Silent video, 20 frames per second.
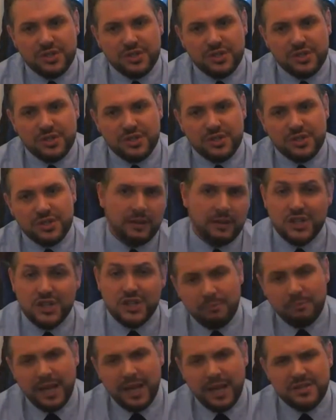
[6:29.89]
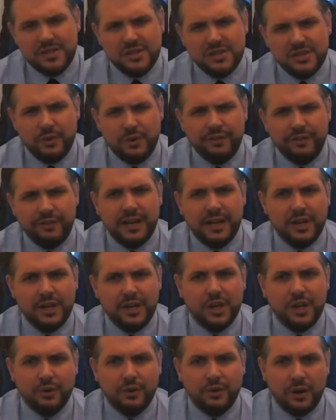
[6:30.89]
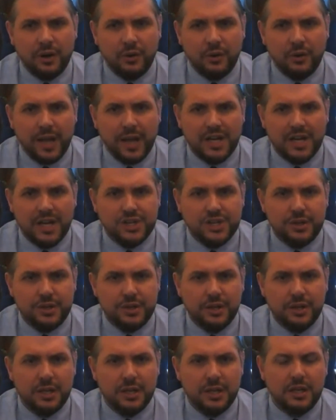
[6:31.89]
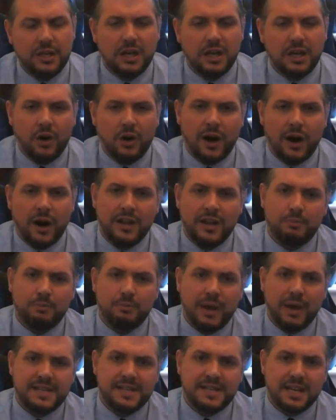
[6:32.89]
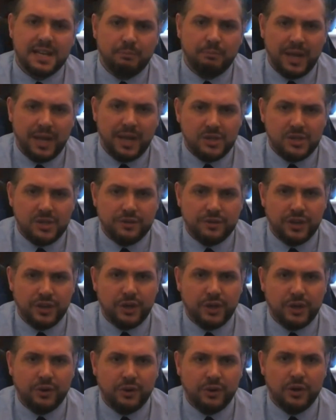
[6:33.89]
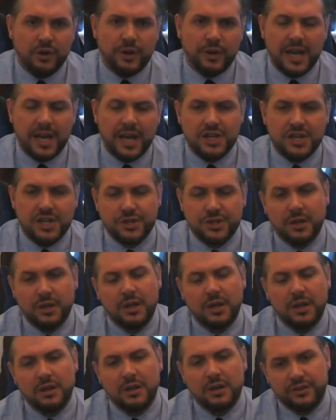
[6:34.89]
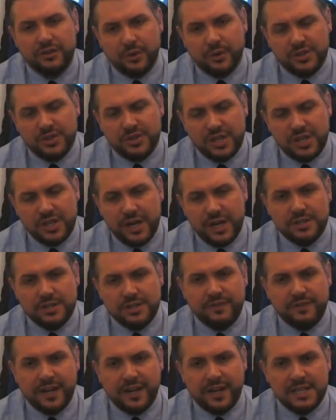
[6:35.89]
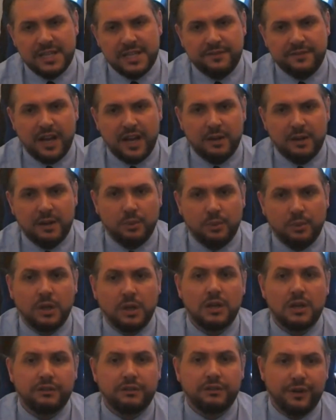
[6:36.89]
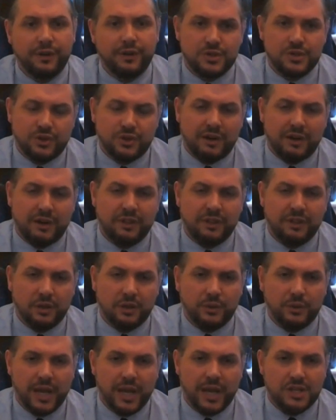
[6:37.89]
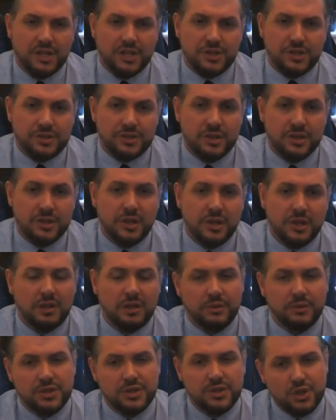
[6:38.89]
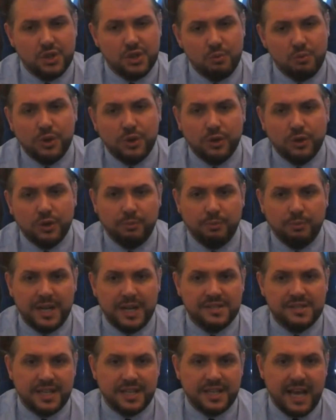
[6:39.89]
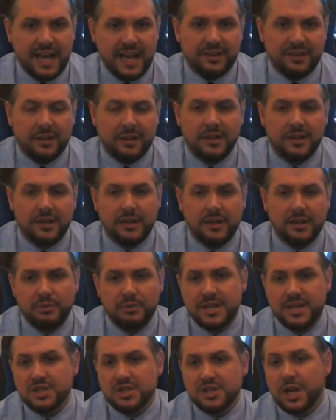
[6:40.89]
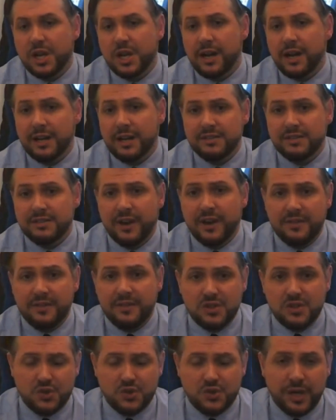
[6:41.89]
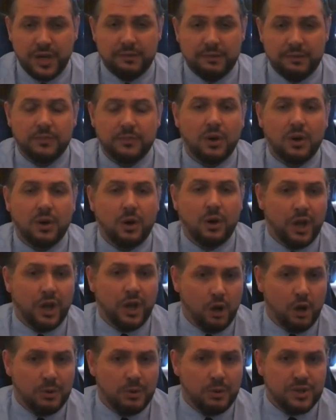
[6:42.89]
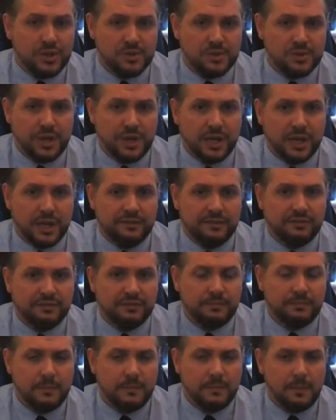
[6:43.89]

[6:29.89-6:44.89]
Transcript: Are you checking in at places and revealing your current location? Or are you painting a picture of your current location through a series of identifiable photographic locations, which someone could piece together, potentially identifying the street or your home address where you live?